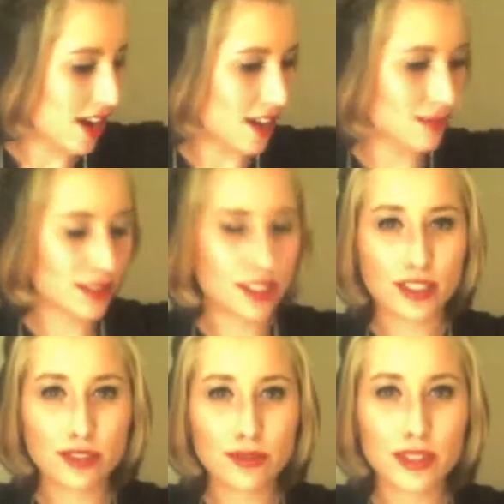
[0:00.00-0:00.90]
Um, so
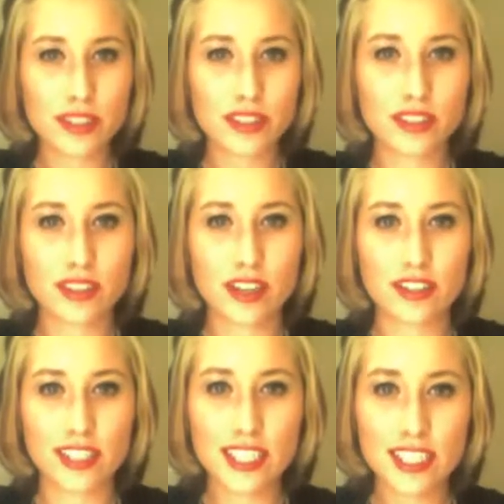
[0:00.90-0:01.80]
those were our
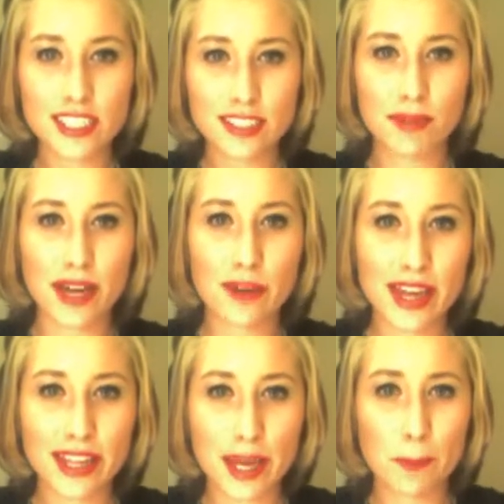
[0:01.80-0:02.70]
things. And by the
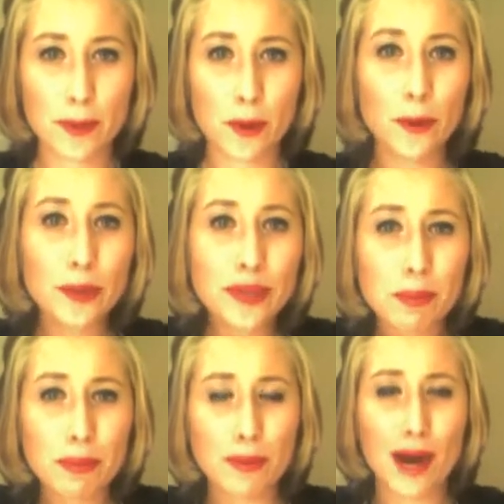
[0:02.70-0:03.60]
way, like
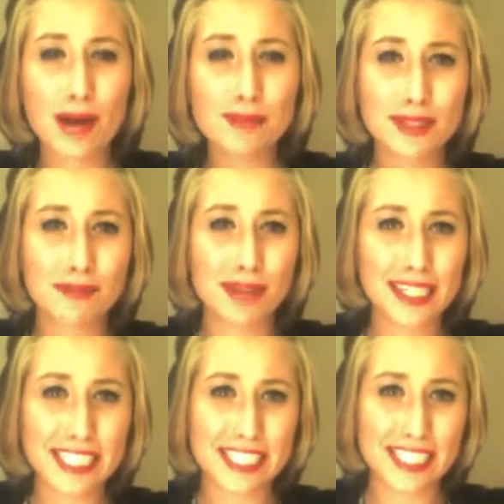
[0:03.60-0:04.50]
totally props to
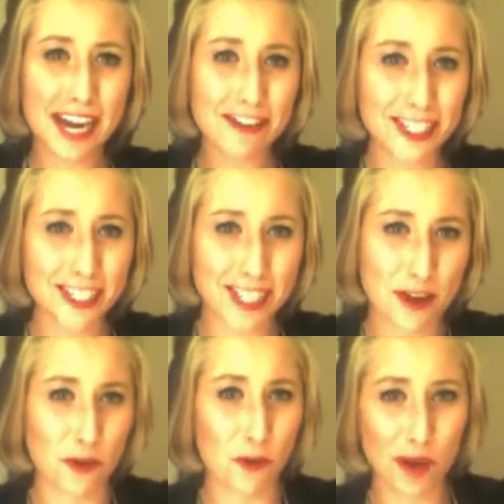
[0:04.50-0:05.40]
Miley Cyrus
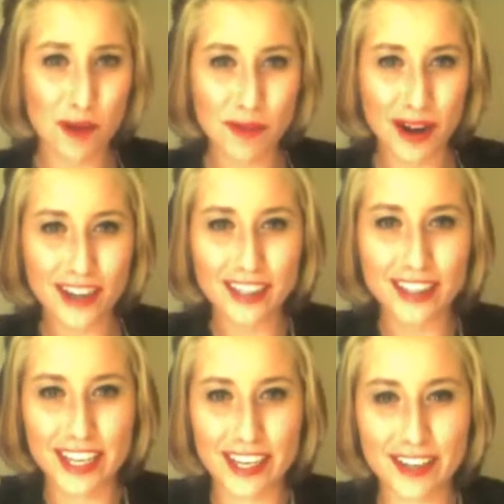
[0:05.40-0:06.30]
and Walmart.
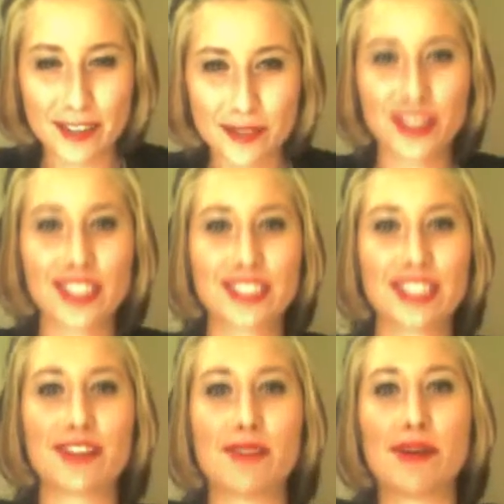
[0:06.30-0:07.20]
Like who thinks
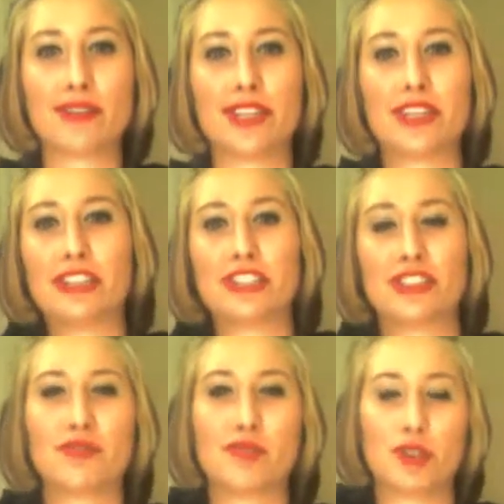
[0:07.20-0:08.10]
they'd come out with a good
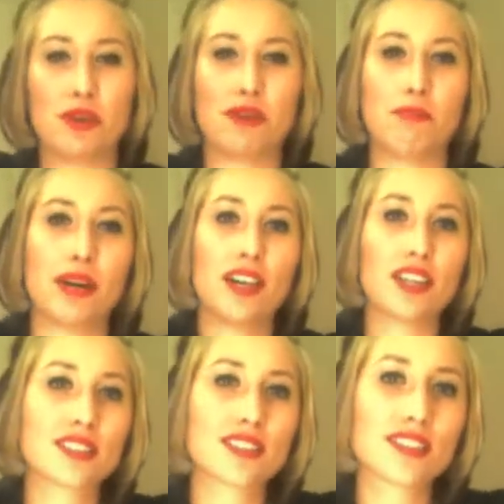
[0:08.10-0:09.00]
shirt for twelve
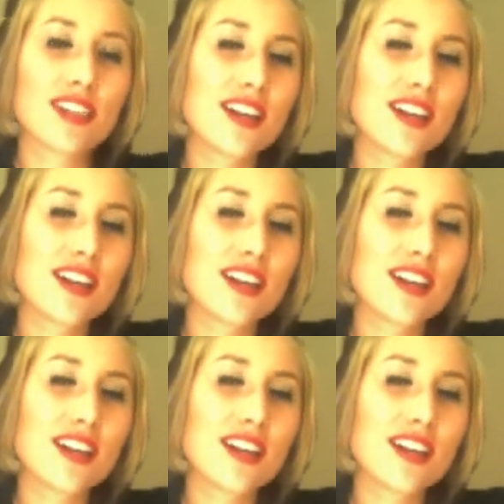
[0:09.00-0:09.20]
bucks?